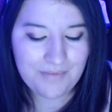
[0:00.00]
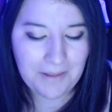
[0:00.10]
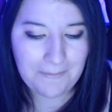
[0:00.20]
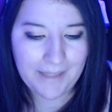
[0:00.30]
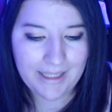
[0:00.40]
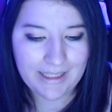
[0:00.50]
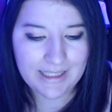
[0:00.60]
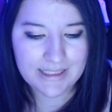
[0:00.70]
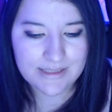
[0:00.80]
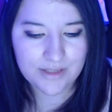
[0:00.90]
But it
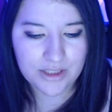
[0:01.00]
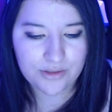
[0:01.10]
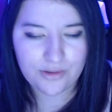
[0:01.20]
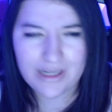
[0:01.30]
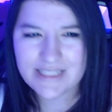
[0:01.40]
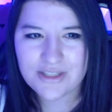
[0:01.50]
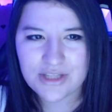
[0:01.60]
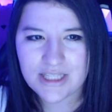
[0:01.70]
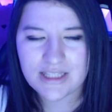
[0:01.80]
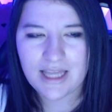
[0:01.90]
is really cool. I still
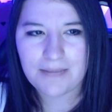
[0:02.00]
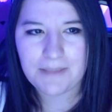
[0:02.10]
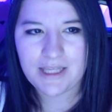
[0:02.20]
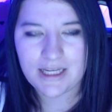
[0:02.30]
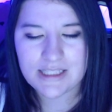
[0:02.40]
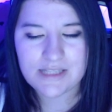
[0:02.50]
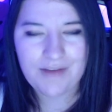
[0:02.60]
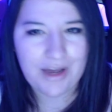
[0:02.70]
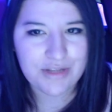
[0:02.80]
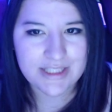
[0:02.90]
think that because of
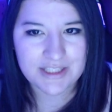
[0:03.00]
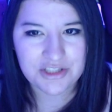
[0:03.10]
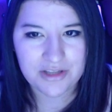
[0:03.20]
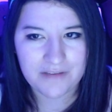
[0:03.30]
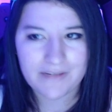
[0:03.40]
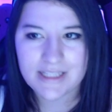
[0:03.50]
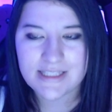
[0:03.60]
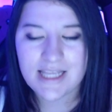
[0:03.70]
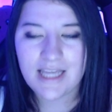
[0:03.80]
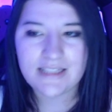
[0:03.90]
how they scheduled the events,
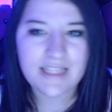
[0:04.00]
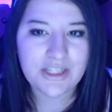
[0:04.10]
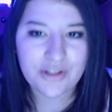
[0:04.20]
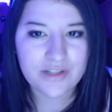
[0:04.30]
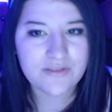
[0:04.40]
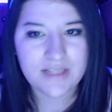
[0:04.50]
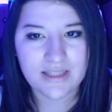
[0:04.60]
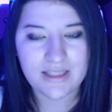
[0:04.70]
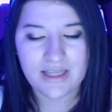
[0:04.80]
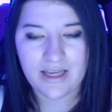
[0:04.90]
they could have done
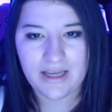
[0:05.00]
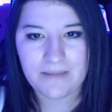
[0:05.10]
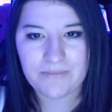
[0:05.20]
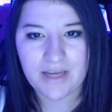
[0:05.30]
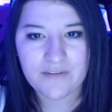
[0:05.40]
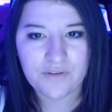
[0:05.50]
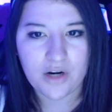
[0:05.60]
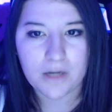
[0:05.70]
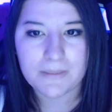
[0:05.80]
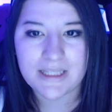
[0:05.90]
the Hunt for
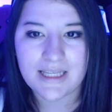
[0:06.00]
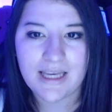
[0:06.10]
Harmony